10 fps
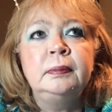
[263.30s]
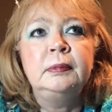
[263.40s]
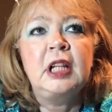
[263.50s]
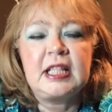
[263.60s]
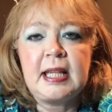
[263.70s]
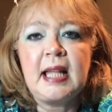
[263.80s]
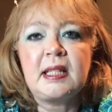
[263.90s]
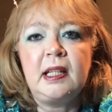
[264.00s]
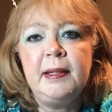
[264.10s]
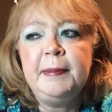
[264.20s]
because that's
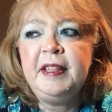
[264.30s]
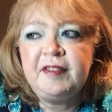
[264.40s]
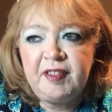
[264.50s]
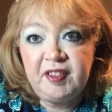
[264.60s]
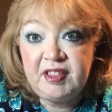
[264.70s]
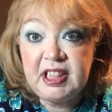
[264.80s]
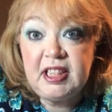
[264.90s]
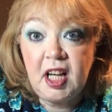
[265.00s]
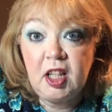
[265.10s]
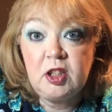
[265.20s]
going to be
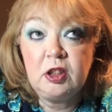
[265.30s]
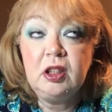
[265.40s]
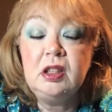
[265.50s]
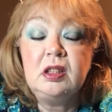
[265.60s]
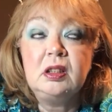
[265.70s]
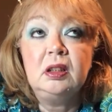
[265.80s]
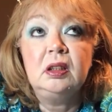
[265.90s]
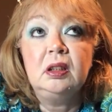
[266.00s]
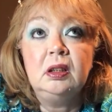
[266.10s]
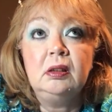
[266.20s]
$1,500
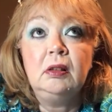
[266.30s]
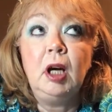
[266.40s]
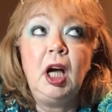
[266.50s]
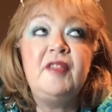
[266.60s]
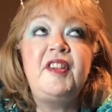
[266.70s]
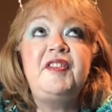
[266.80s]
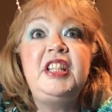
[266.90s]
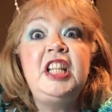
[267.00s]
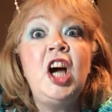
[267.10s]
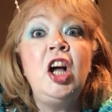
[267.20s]

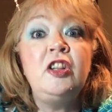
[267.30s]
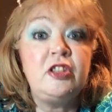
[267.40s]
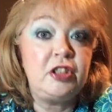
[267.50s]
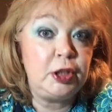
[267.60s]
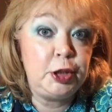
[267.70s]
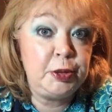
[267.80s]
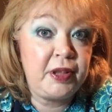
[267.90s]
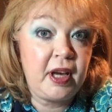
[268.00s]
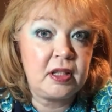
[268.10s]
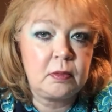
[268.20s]
to
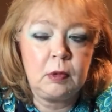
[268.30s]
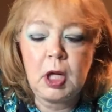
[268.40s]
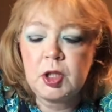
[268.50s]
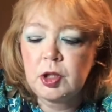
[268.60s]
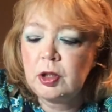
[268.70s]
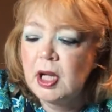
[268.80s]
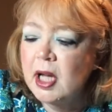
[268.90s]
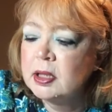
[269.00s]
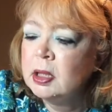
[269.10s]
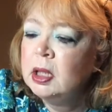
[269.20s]
$2,000. We're not sure yet.